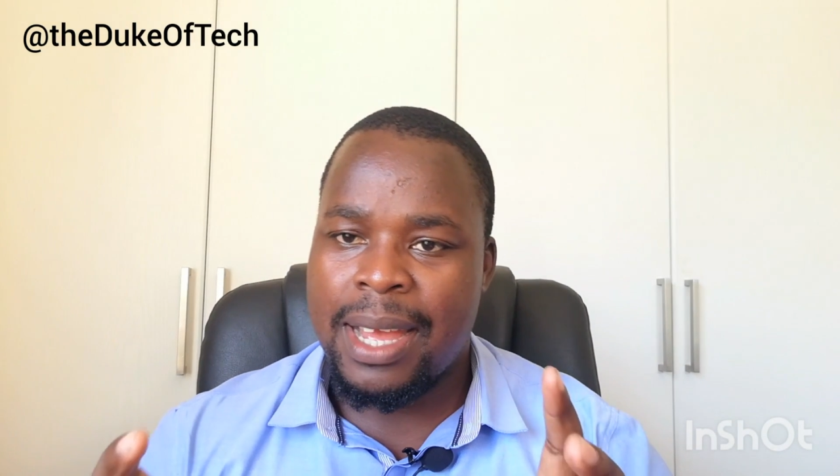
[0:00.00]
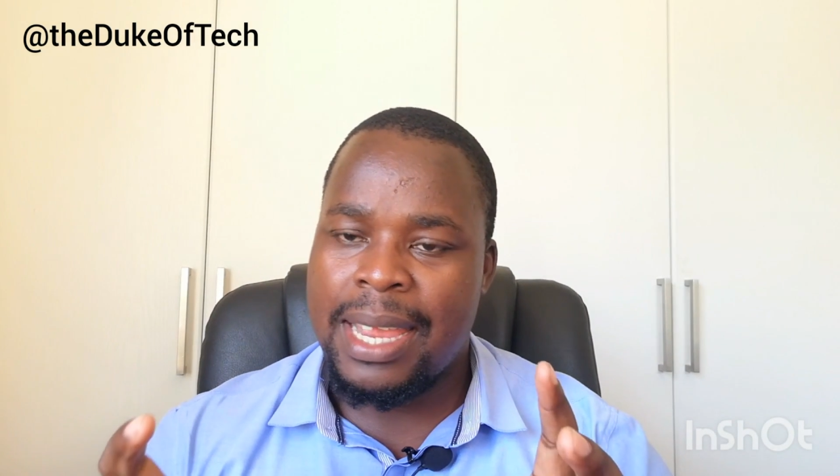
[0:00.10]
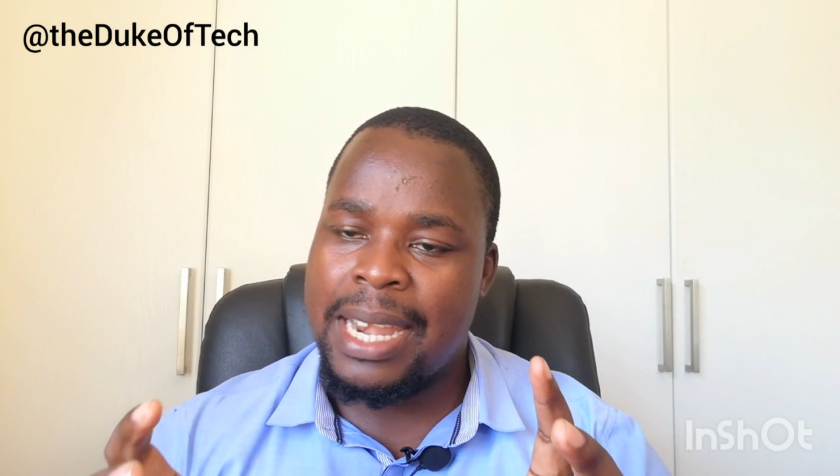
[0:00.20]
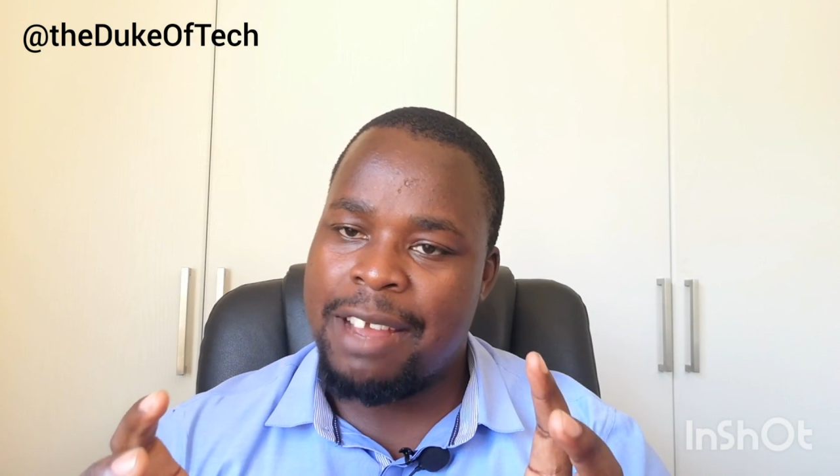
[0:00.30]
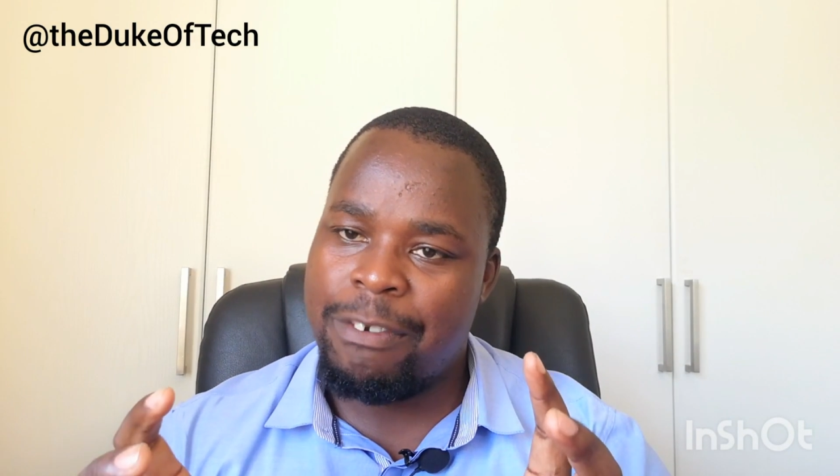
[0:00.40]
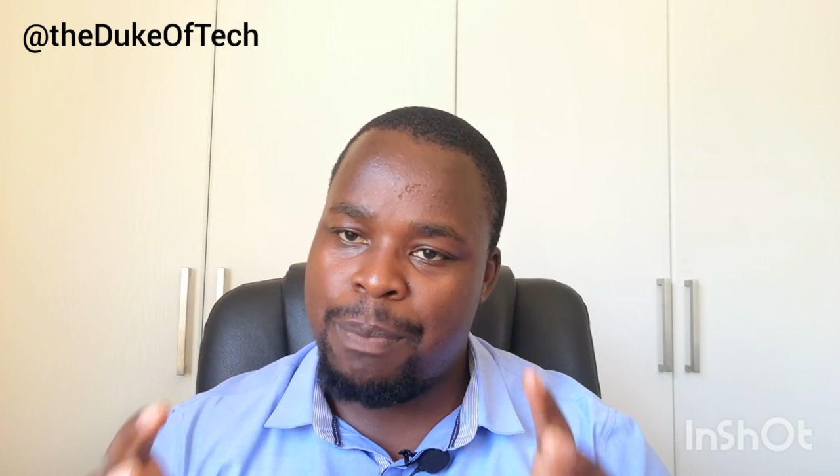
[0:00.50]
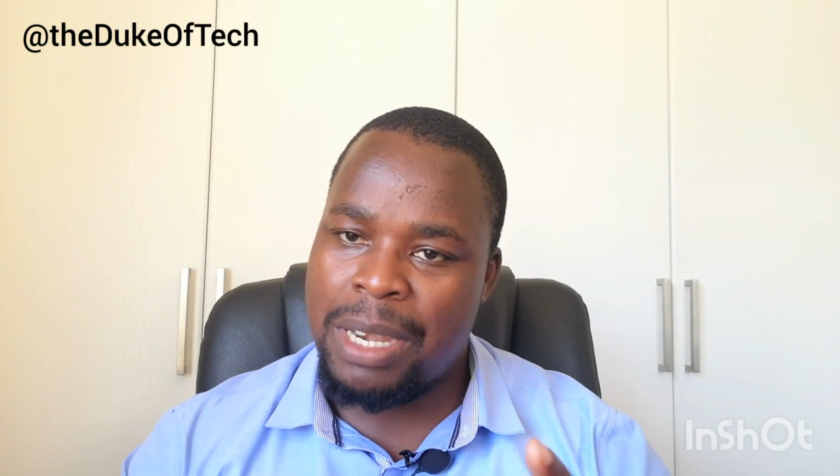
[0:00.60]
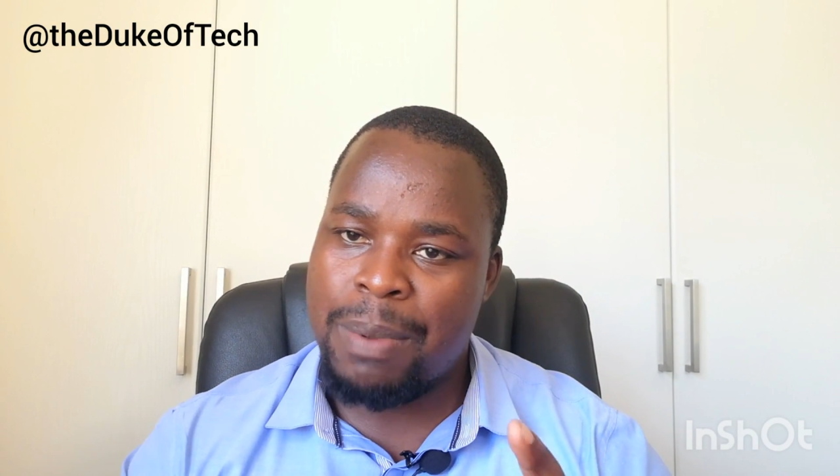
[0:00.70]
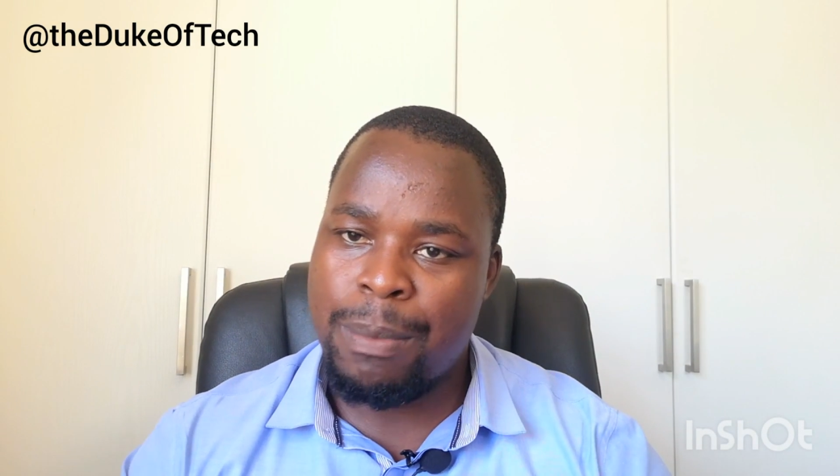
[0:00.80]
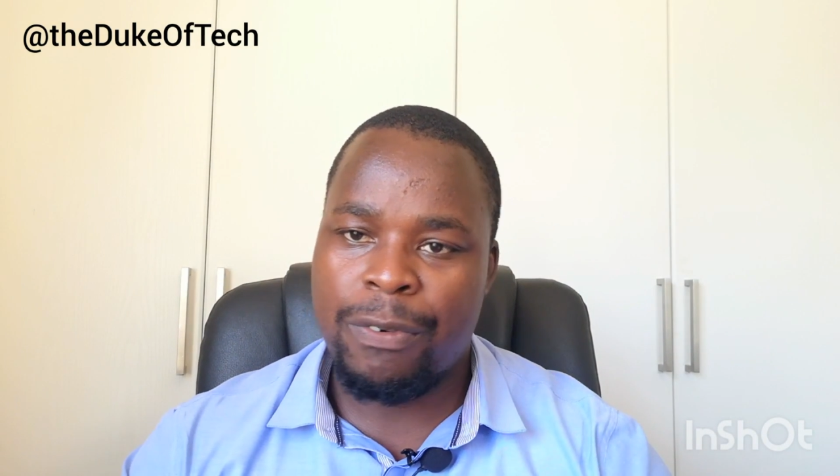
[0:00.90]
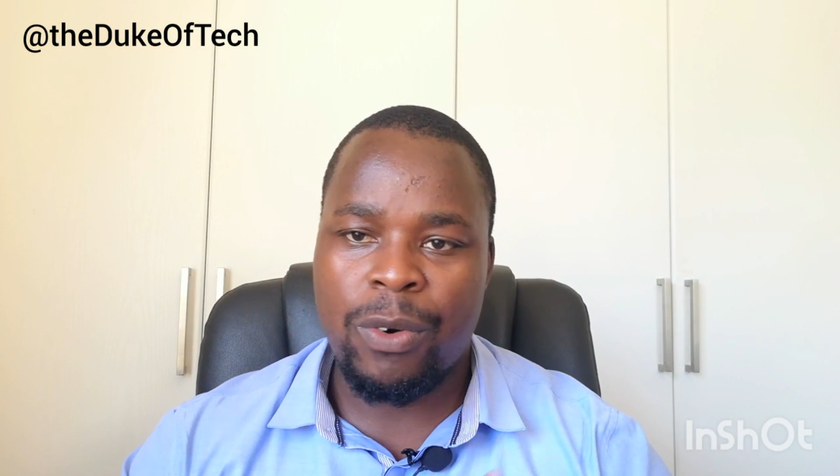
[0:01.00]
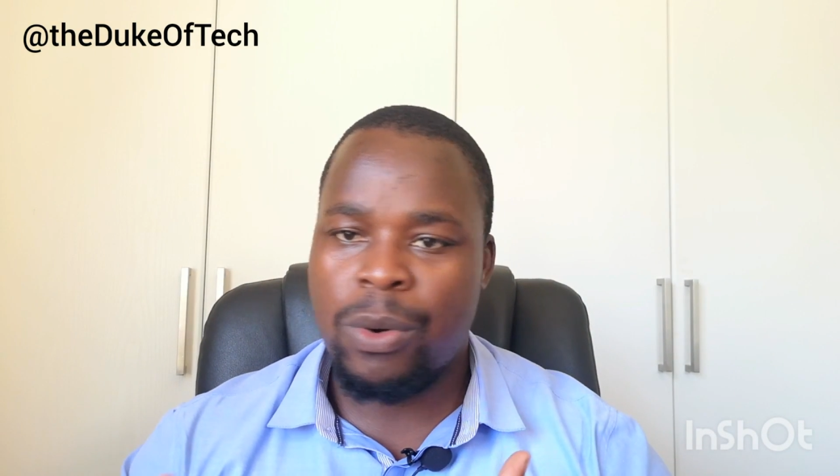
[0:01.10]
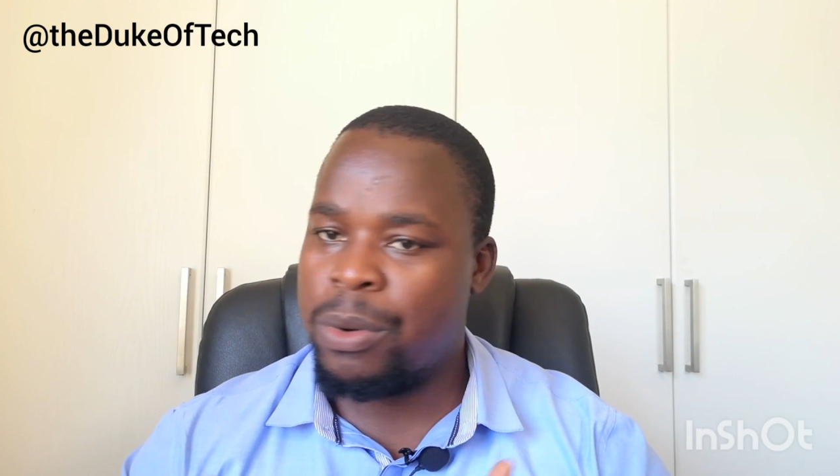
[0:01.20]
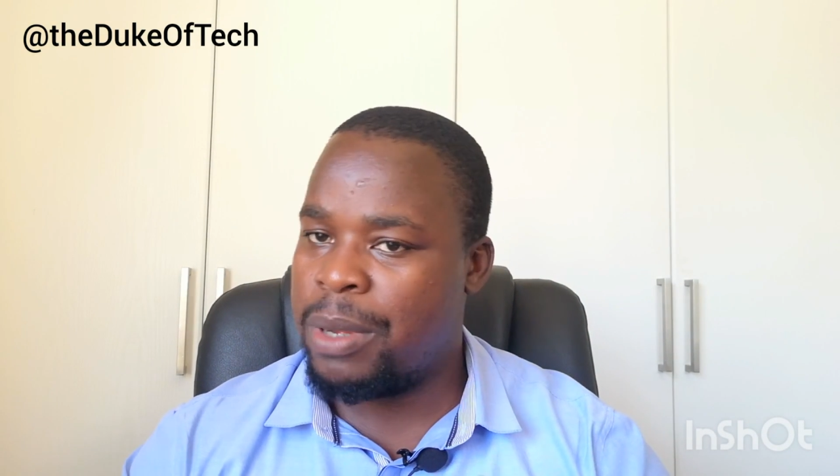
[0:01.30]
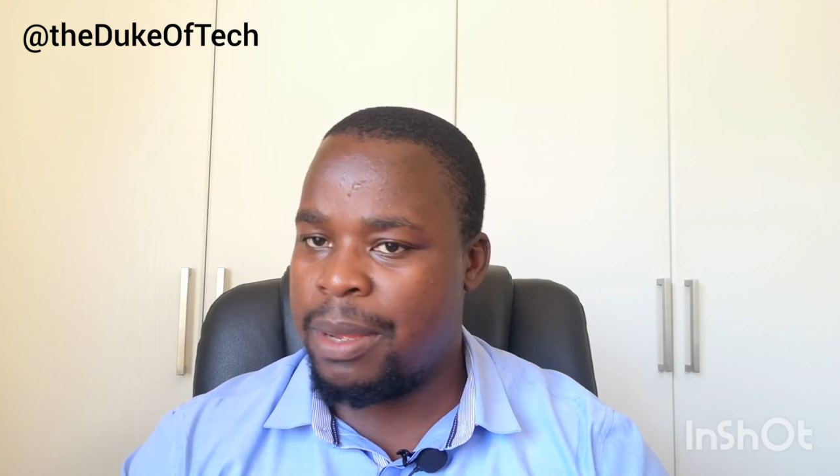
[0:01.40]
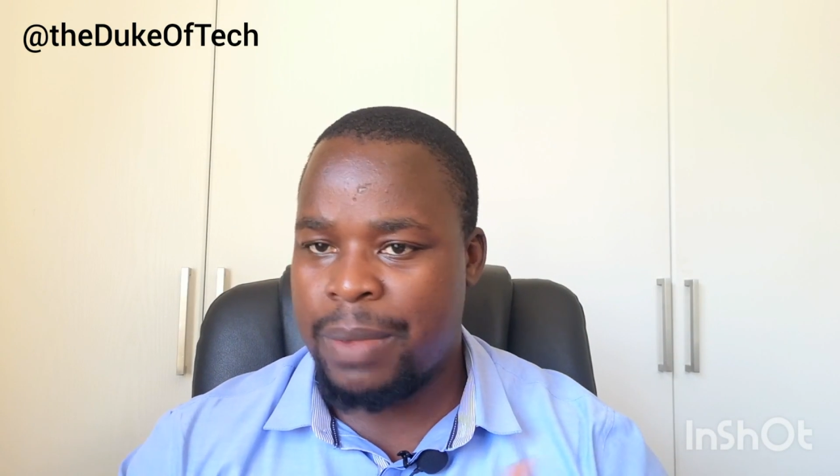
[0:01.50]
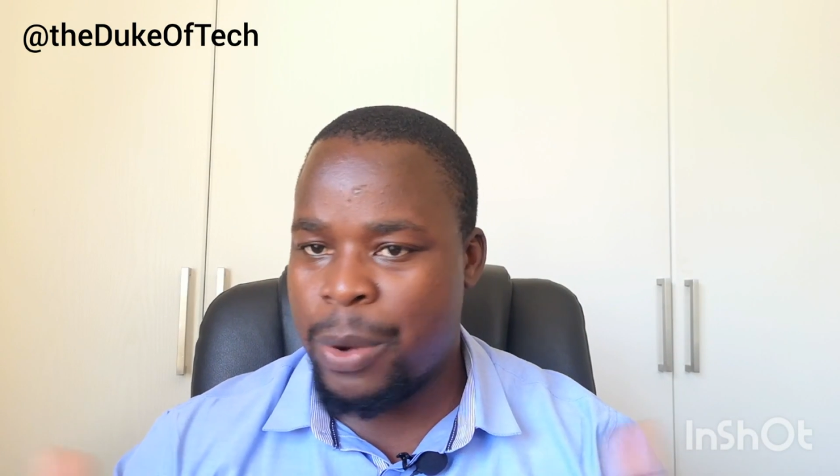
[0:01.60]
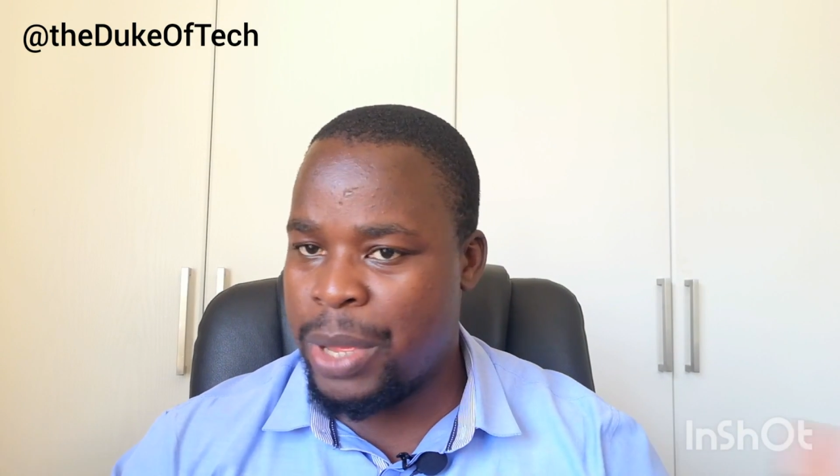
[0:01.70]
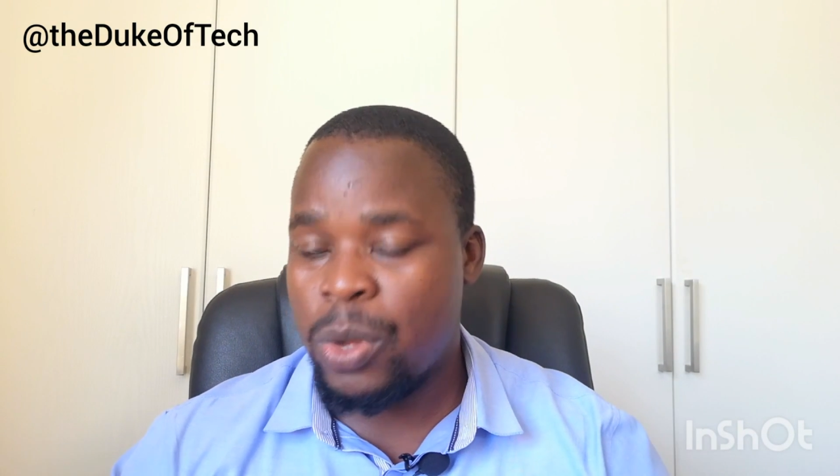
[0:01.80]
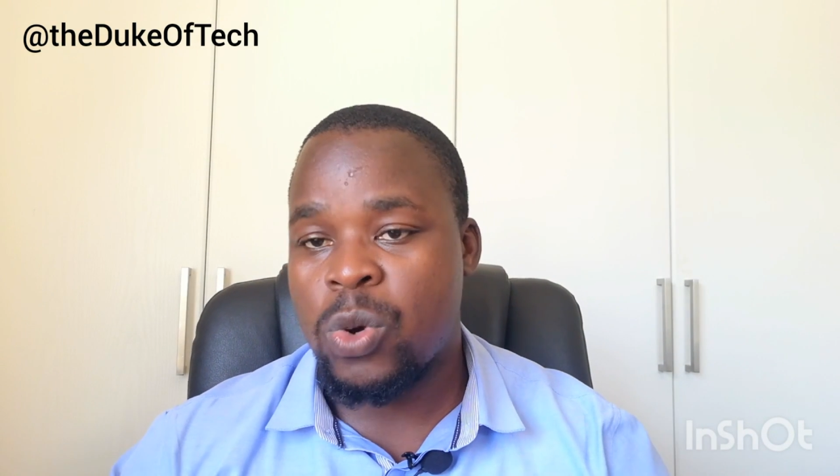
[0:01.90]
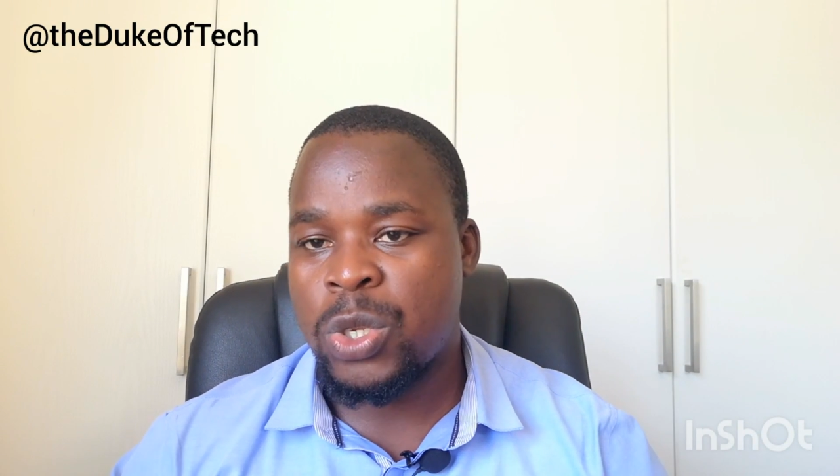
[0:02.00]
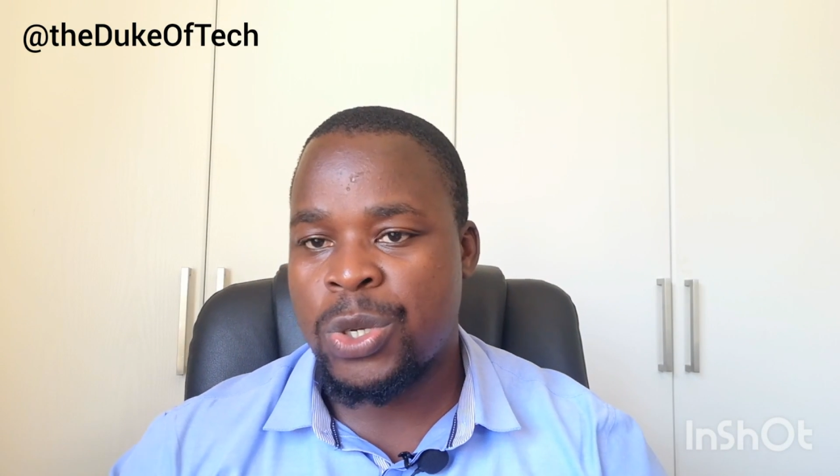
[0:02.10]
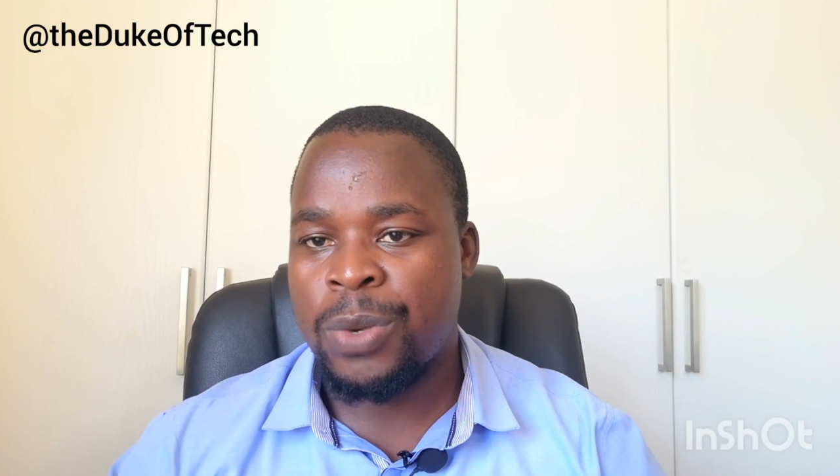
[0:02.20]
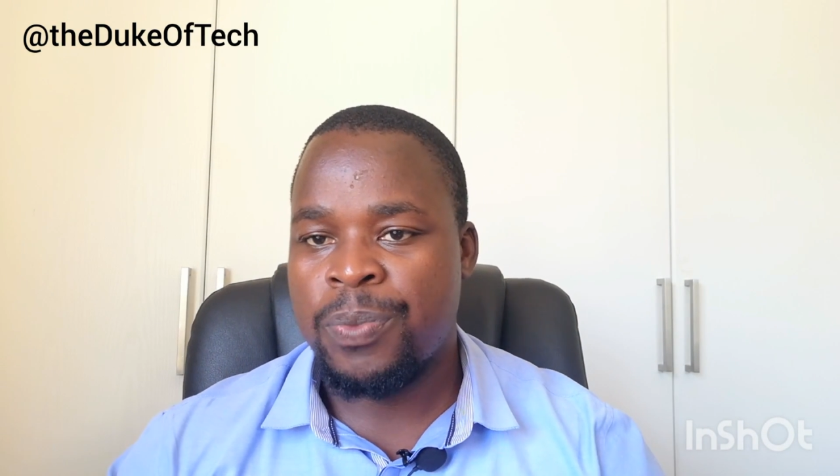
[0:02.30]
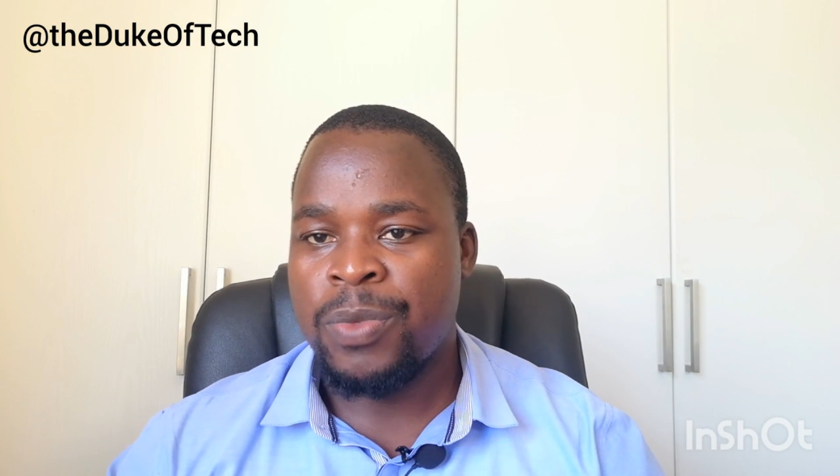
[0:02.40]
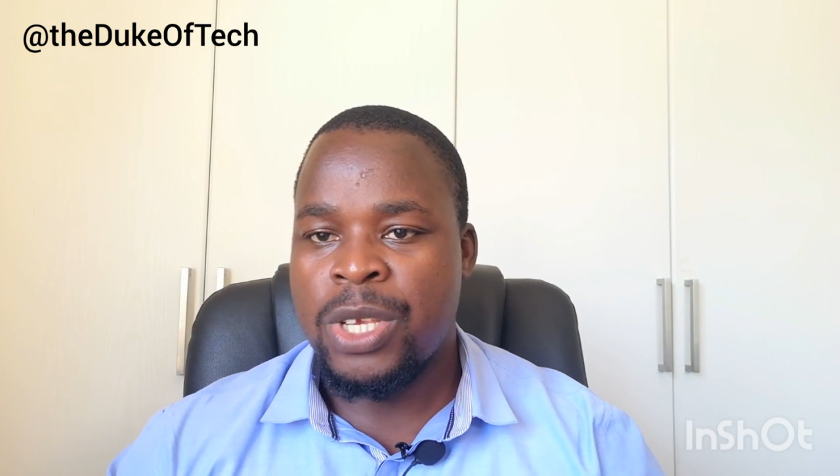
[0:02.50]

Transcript: enough meat maybe for a week or so,